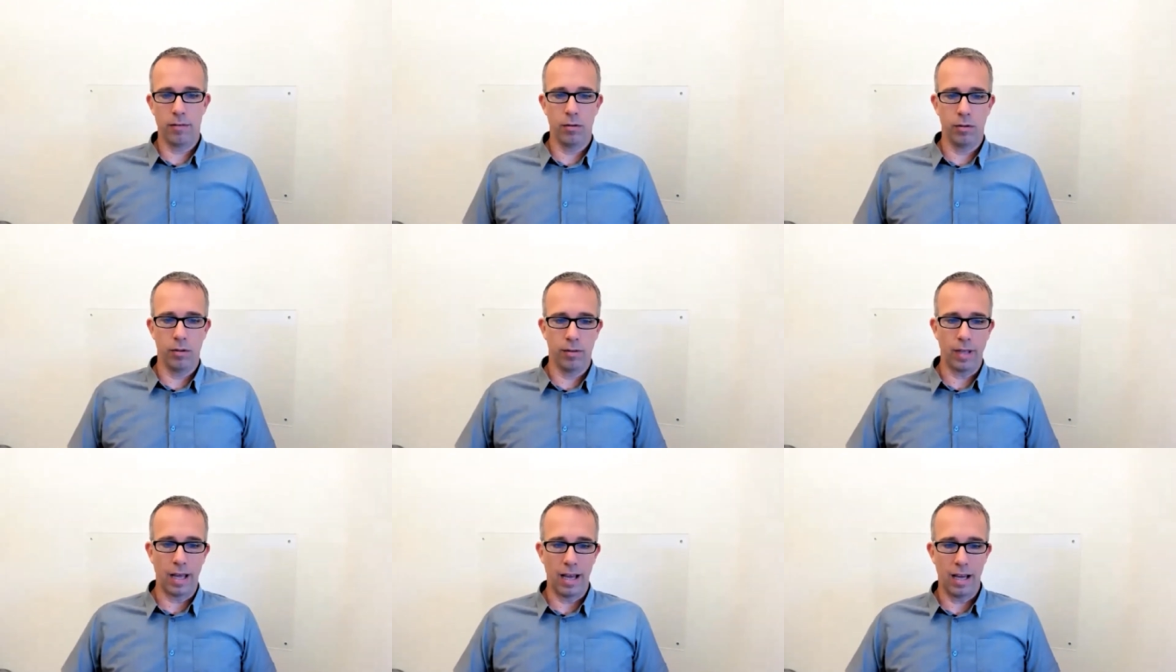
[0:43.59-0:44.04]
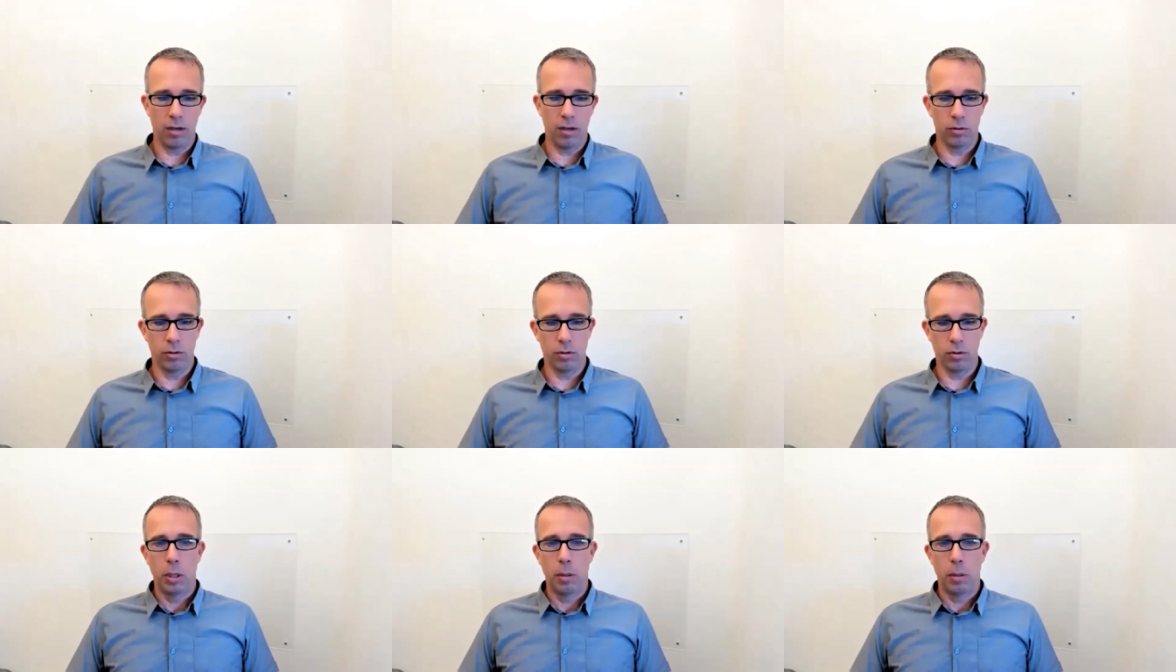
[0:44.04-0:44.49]
is how
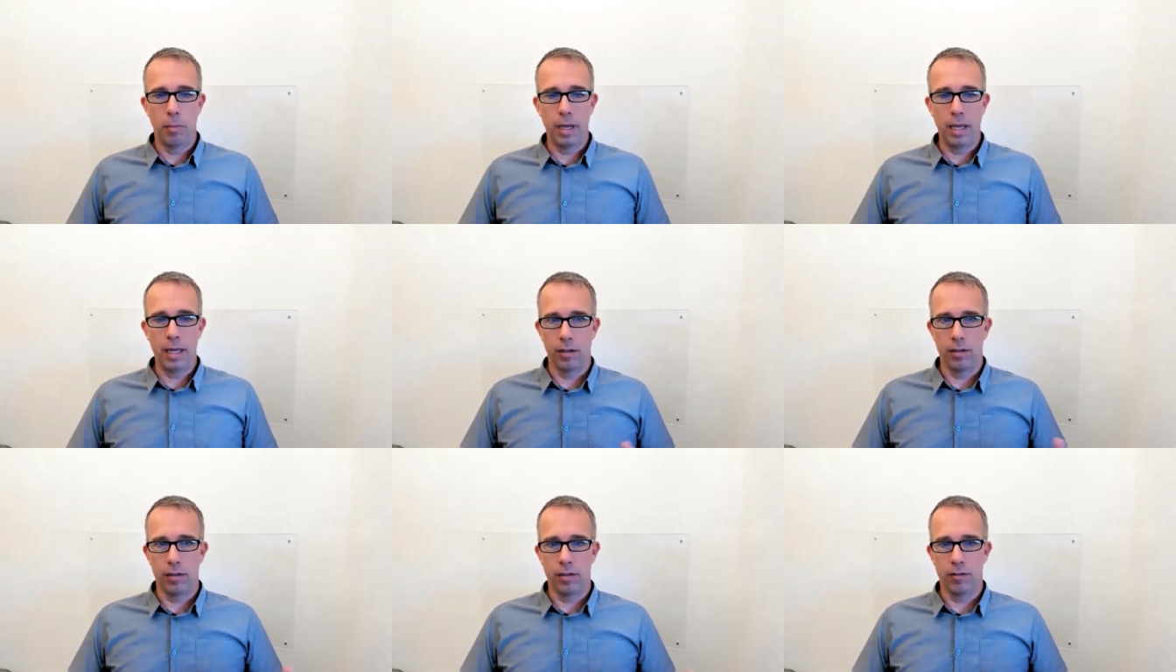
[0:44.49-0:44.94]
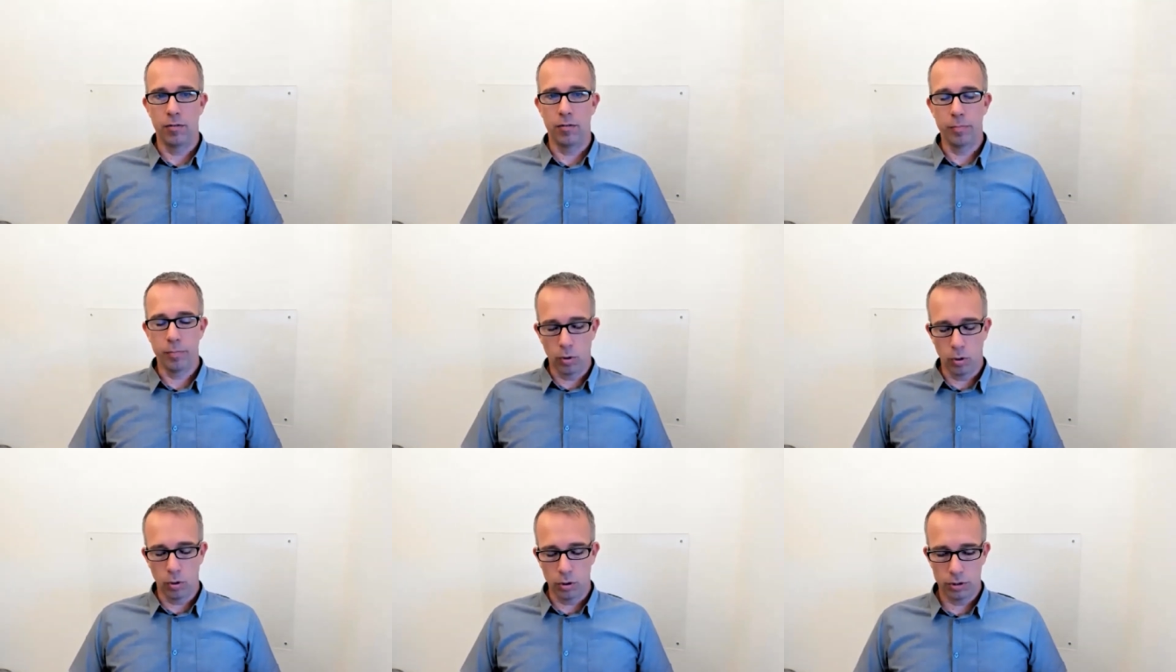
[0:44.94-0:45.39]
to make
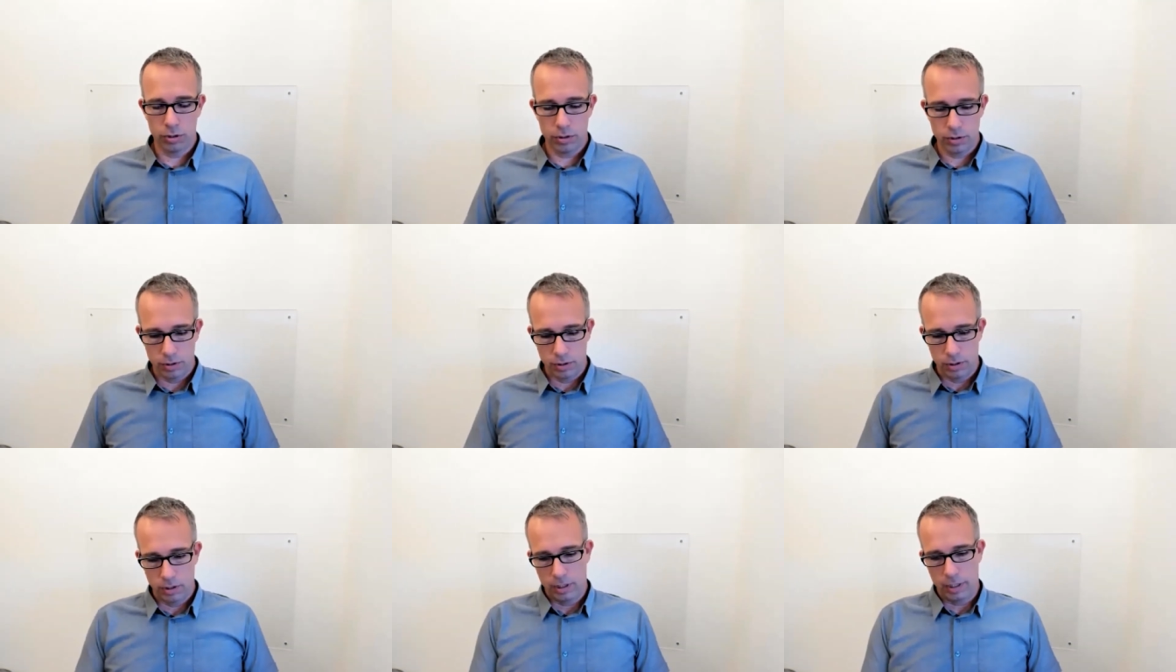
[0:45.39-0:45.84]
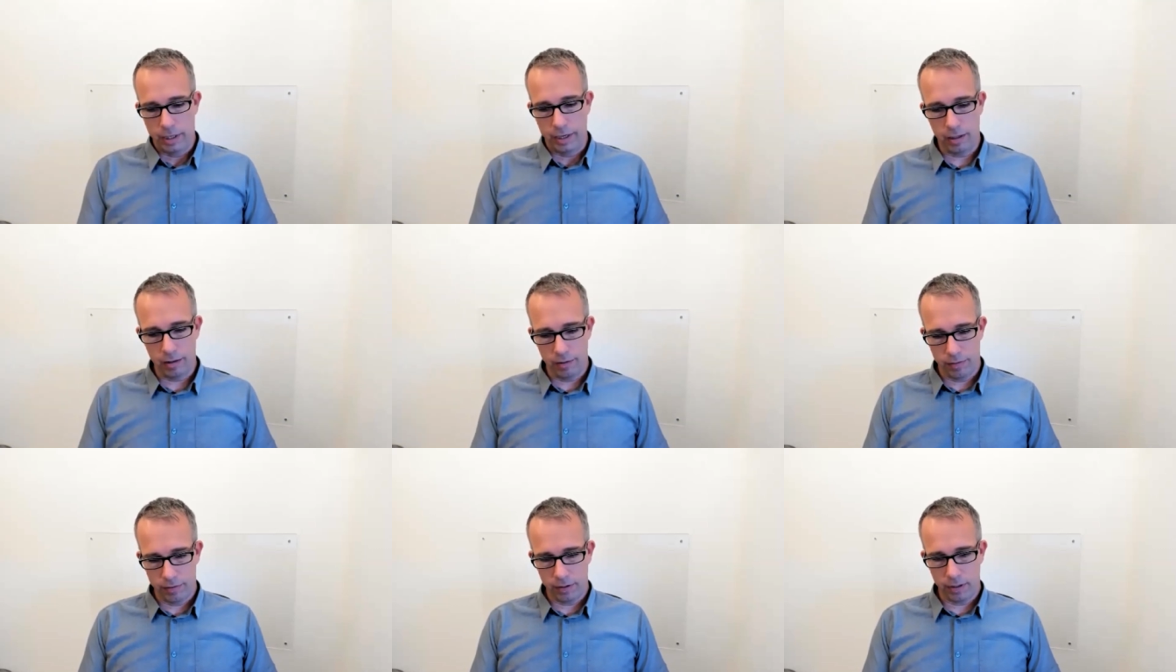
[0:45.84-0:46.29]
sport
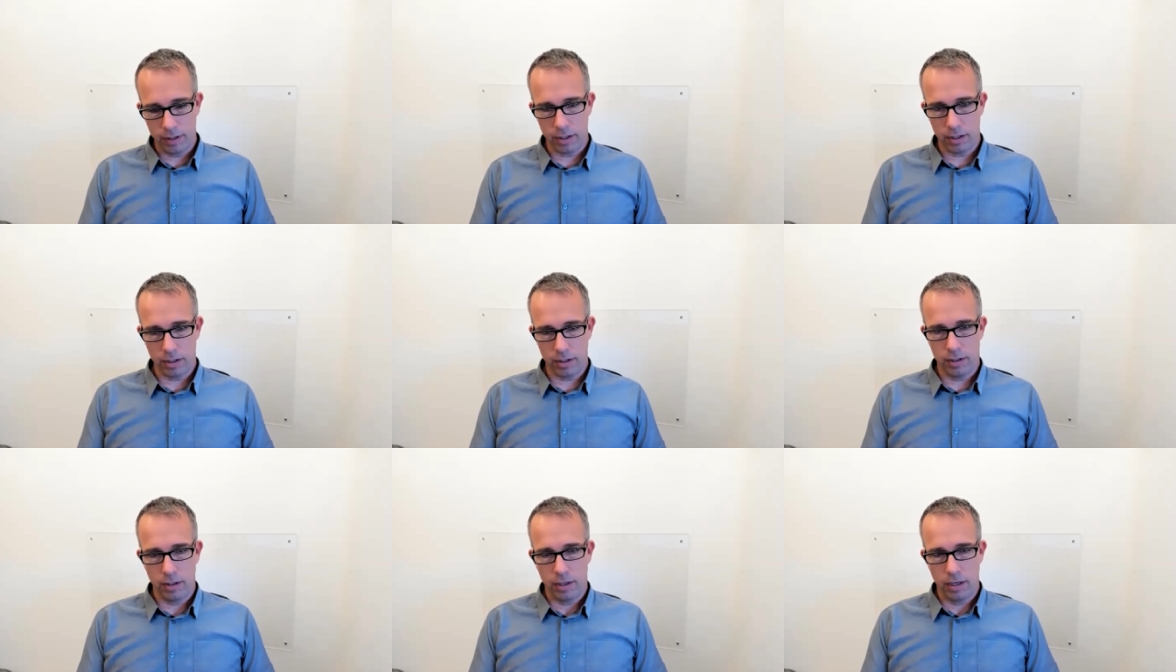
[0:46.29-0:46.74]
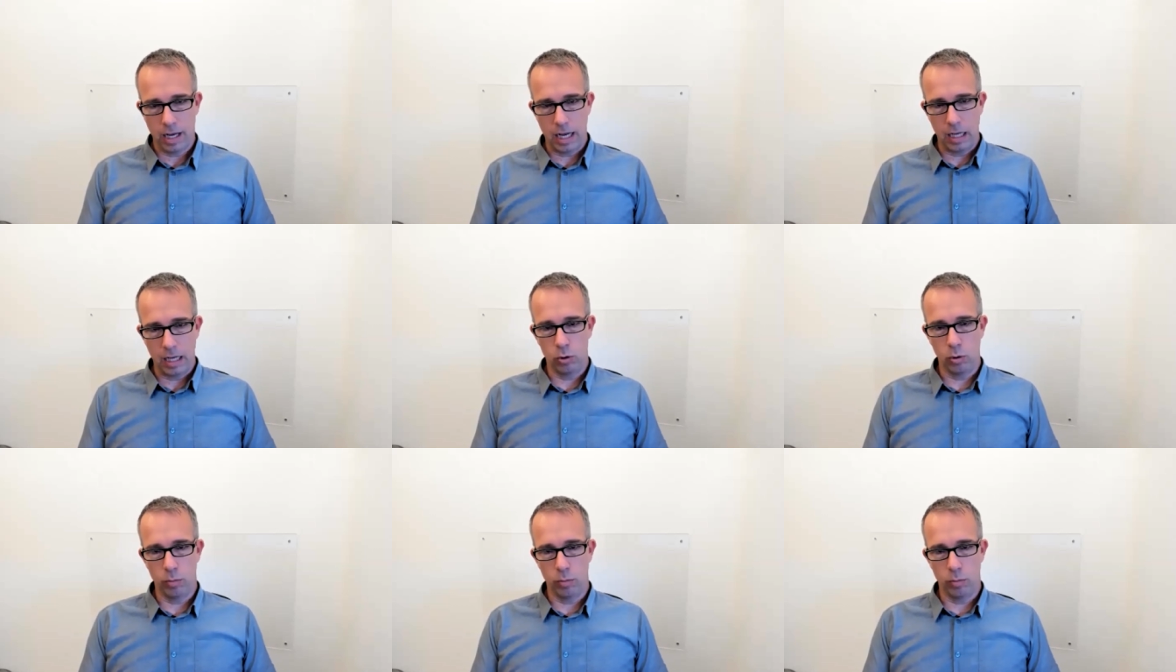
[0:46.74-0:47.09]
healthier how to